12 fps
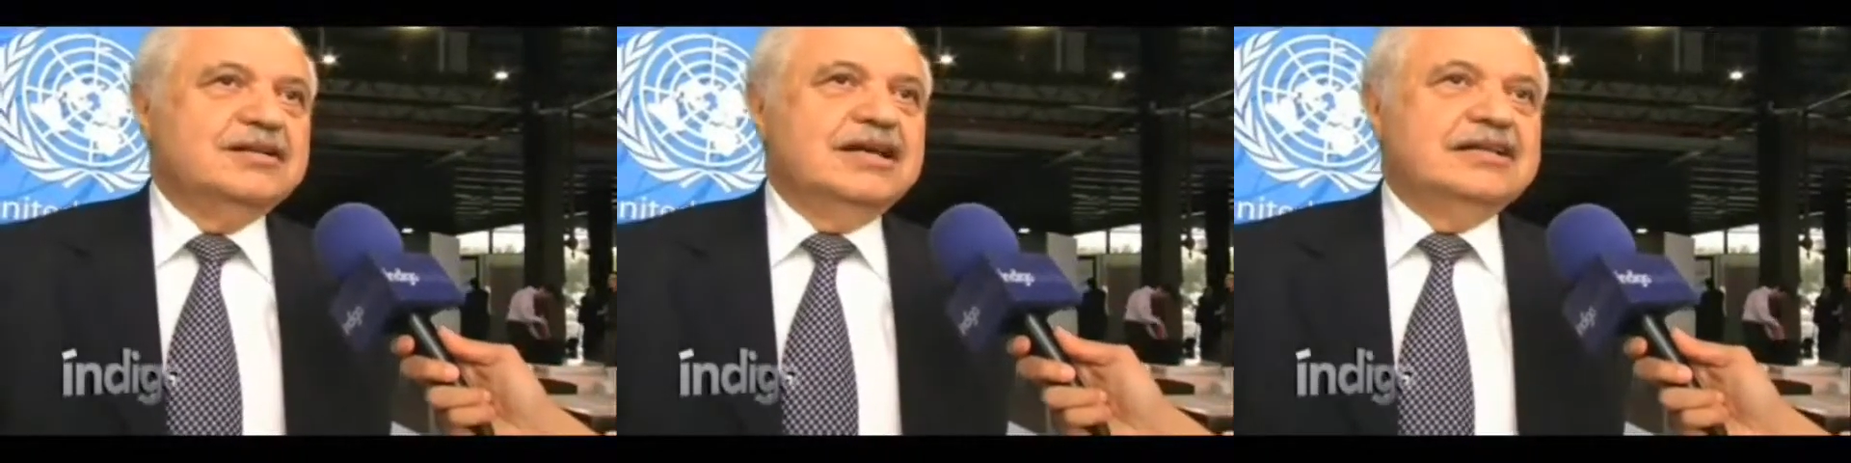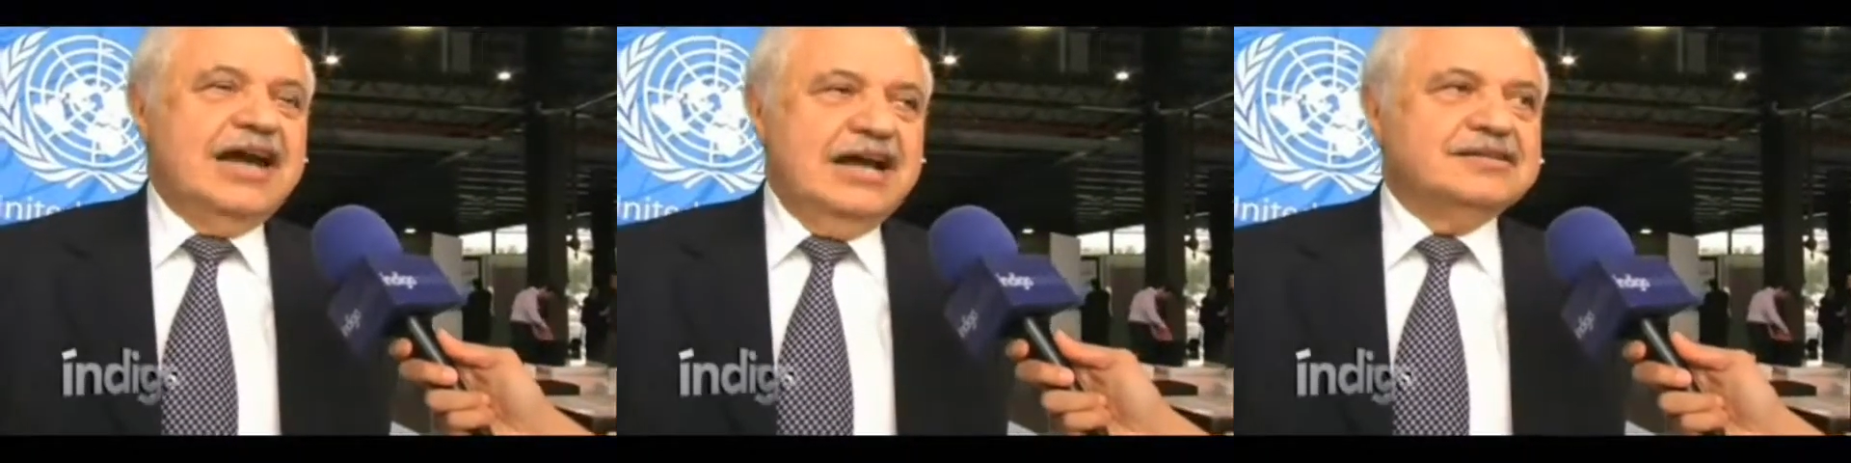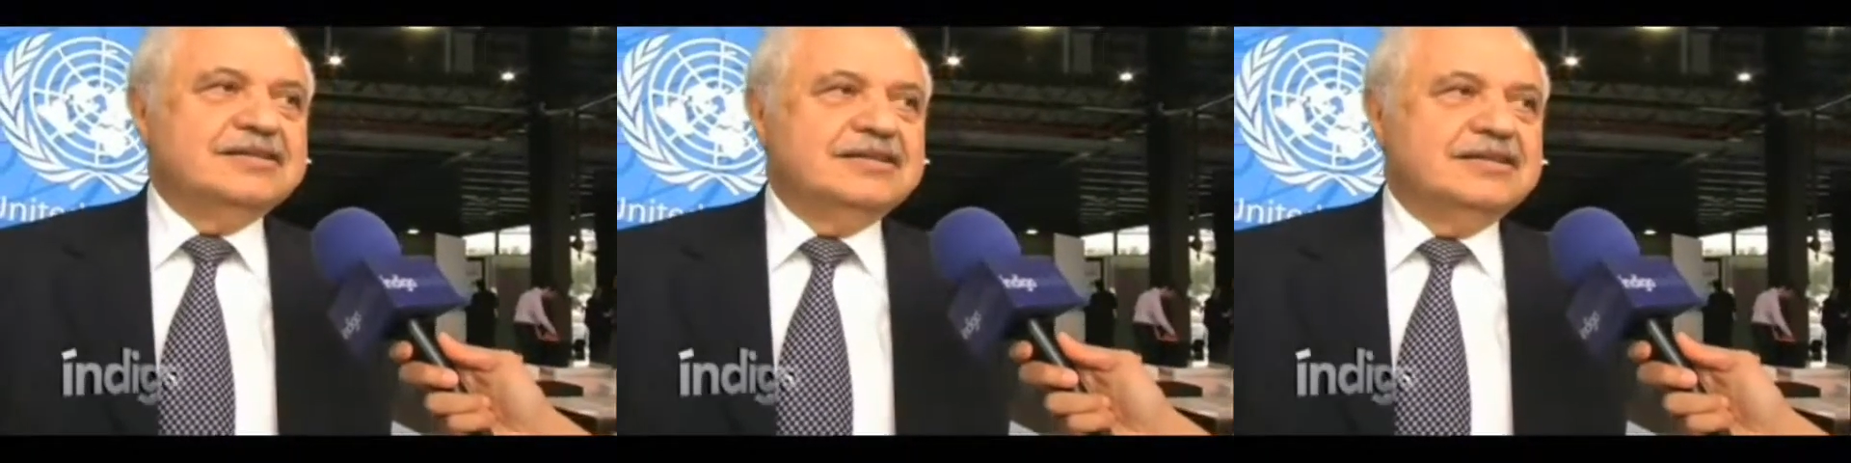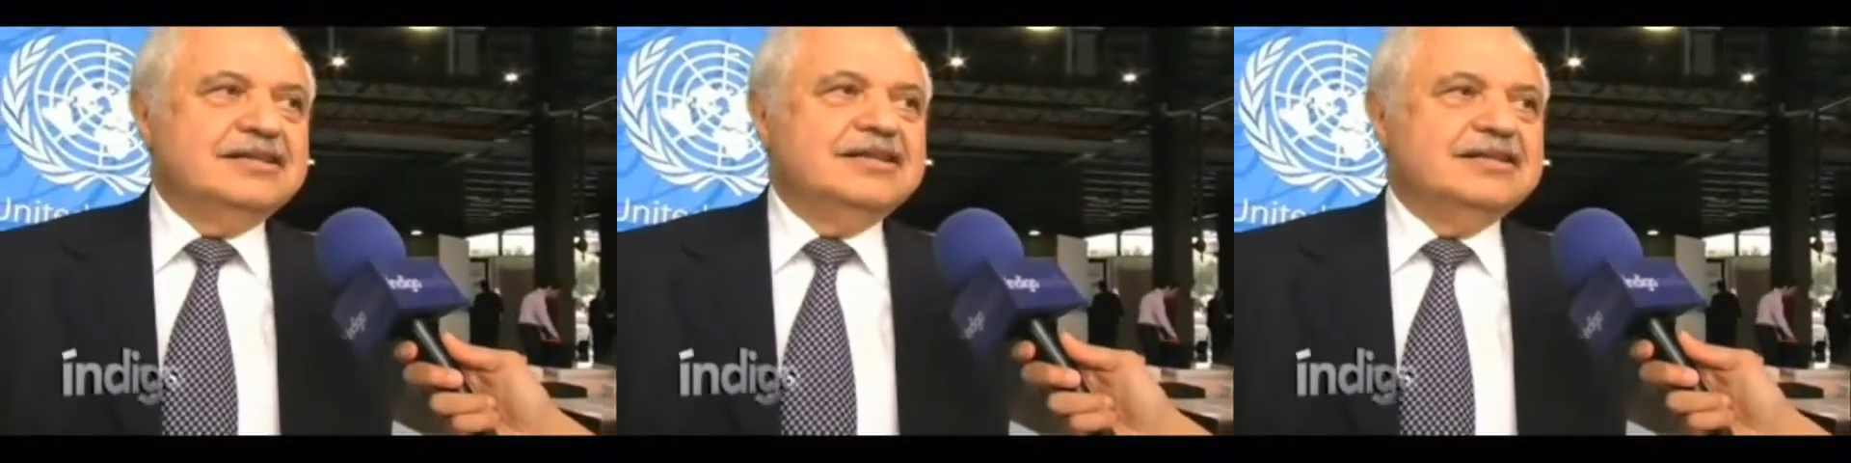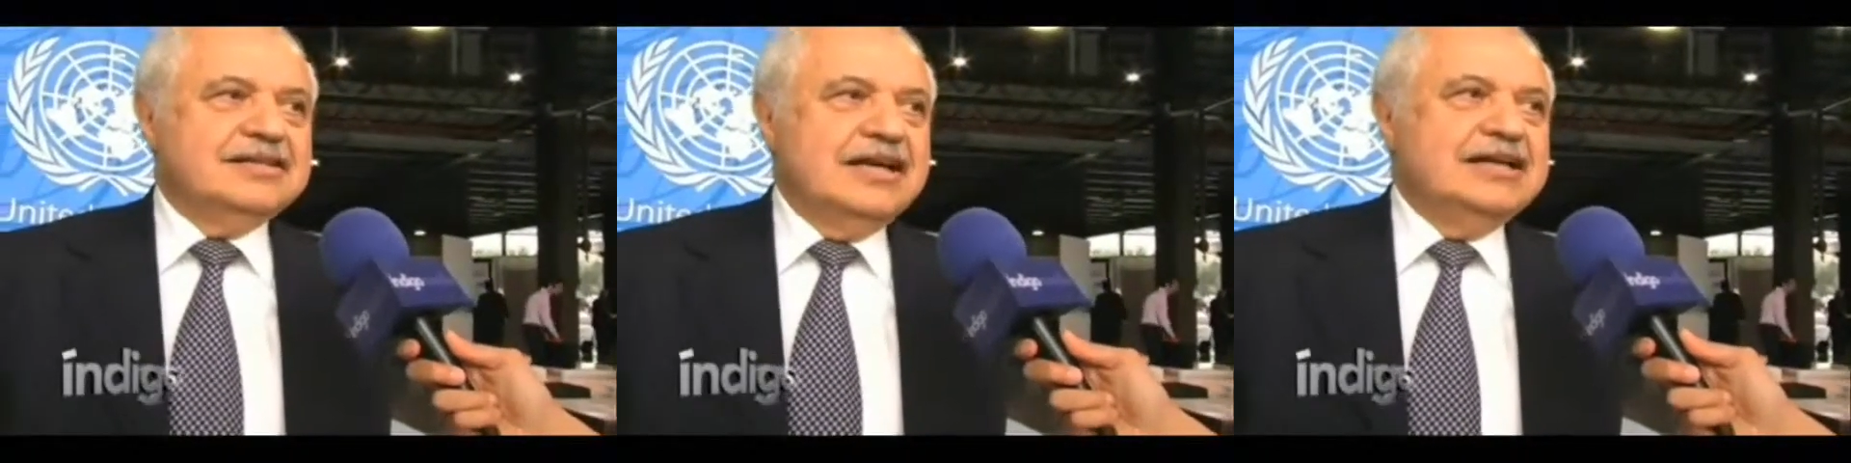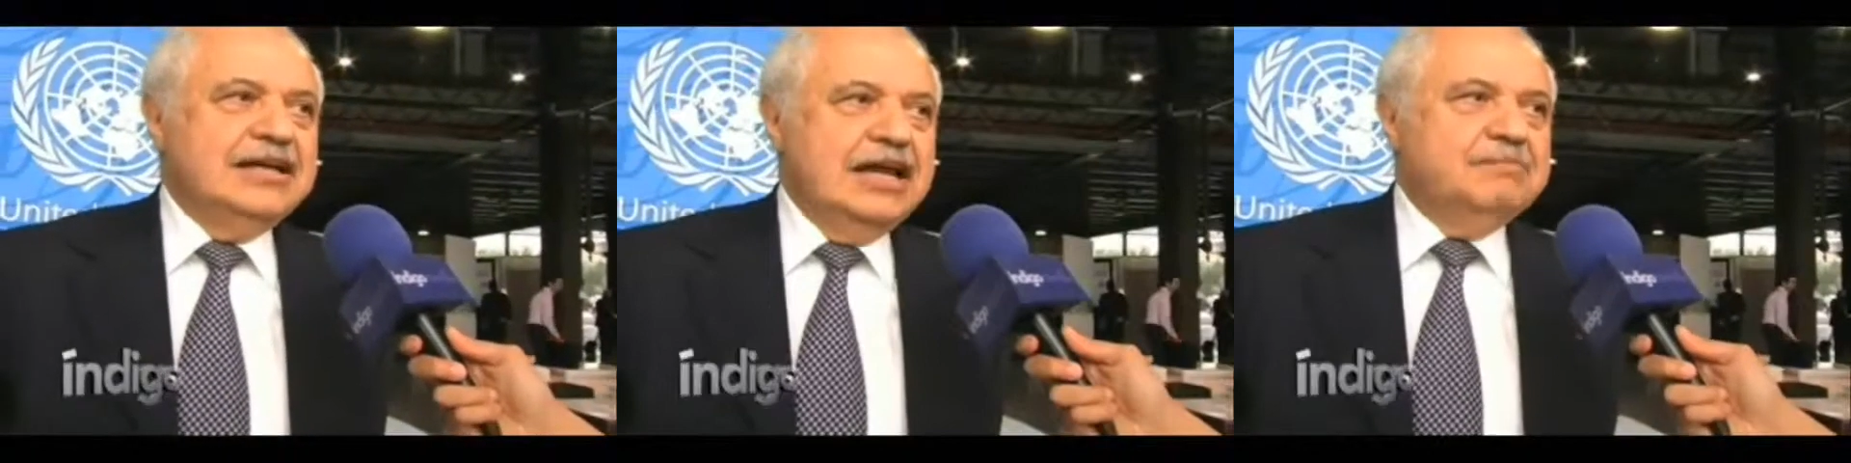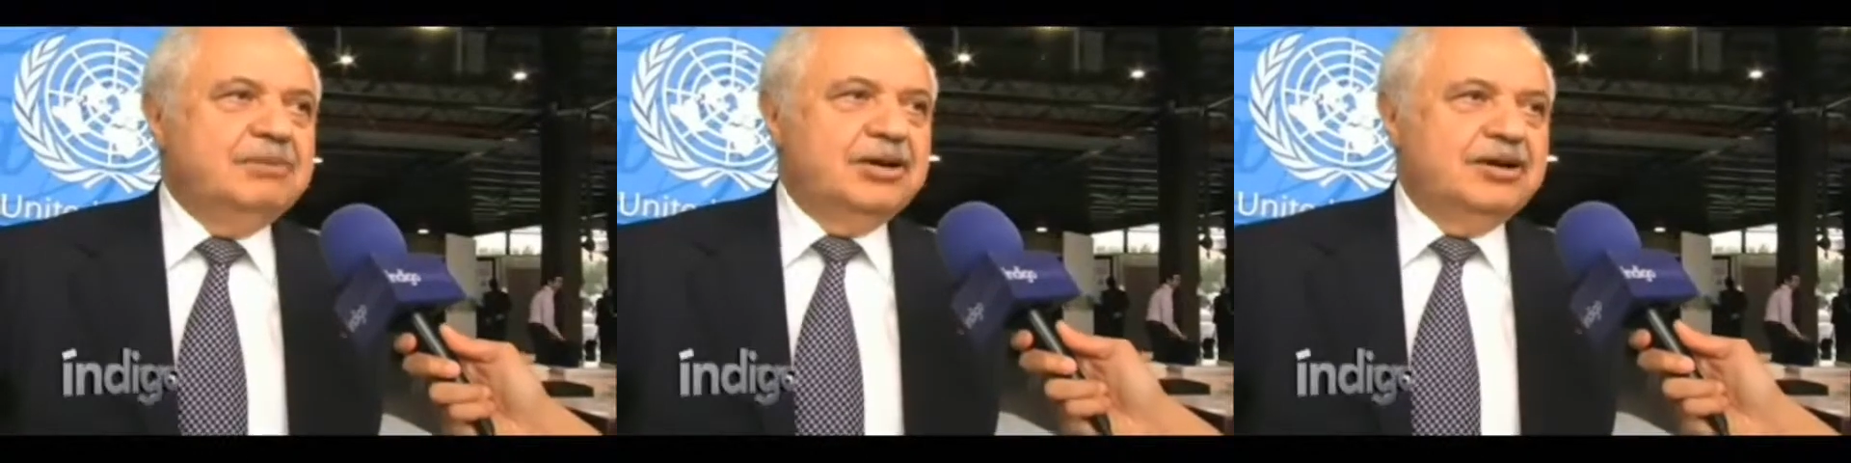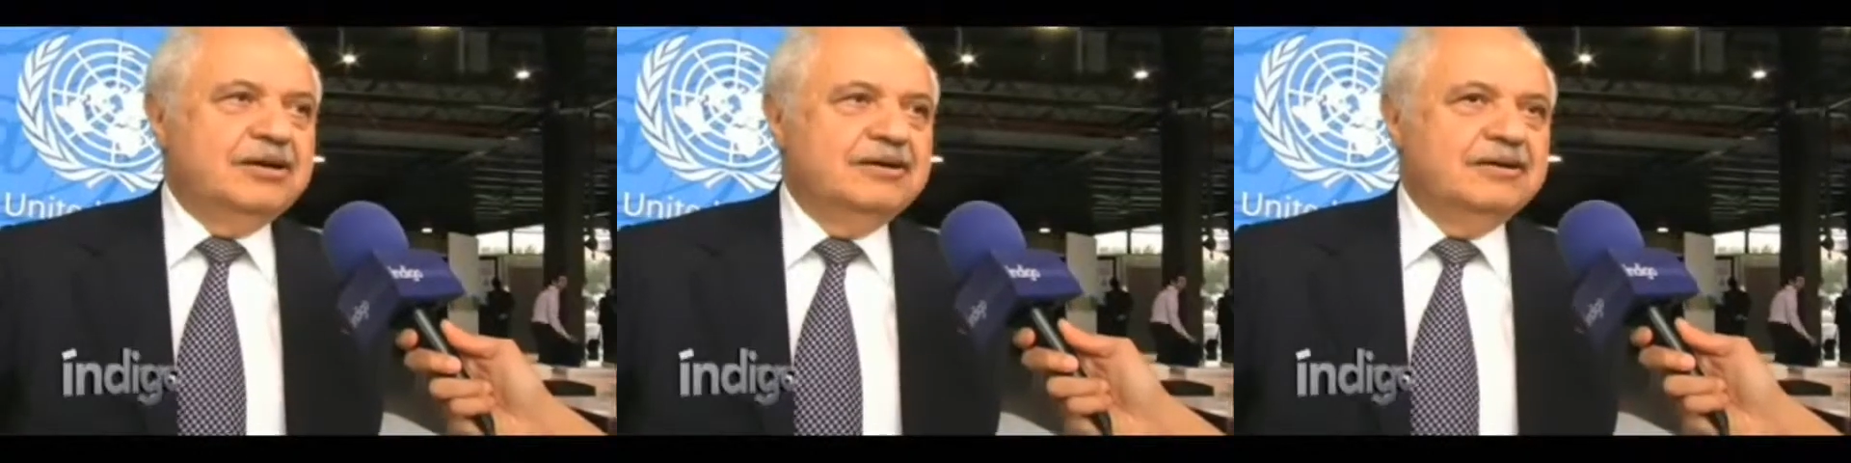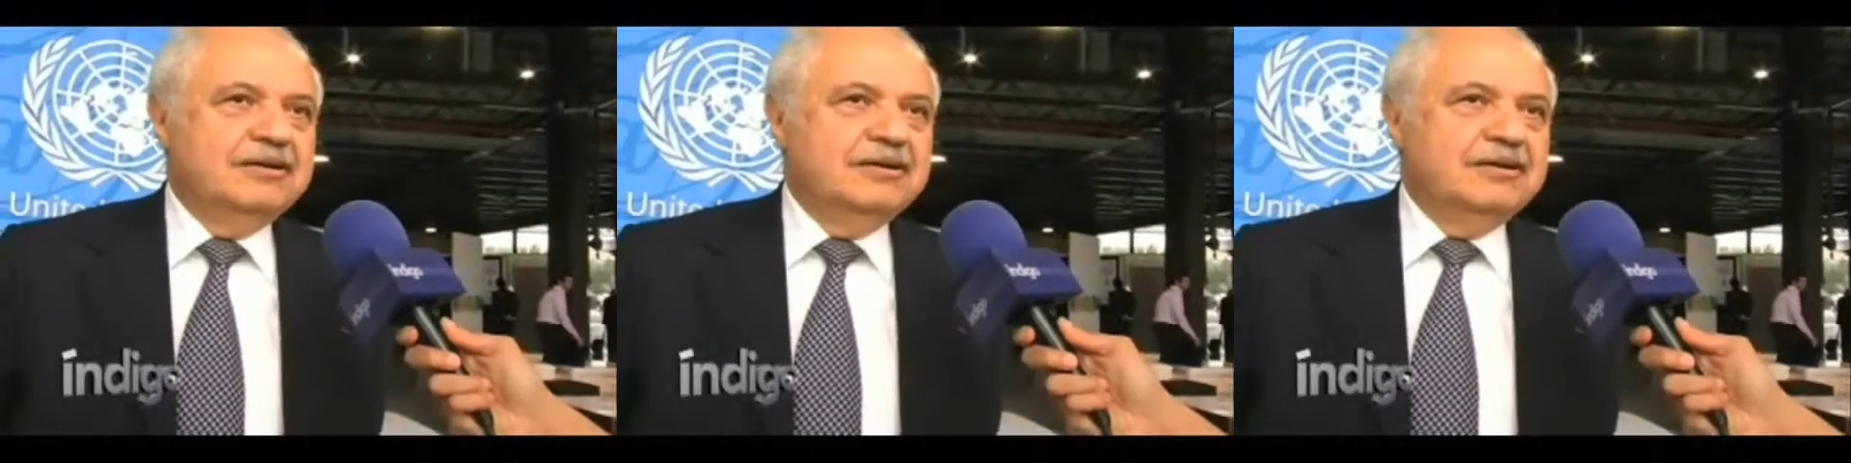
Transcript: that ICT is an enabler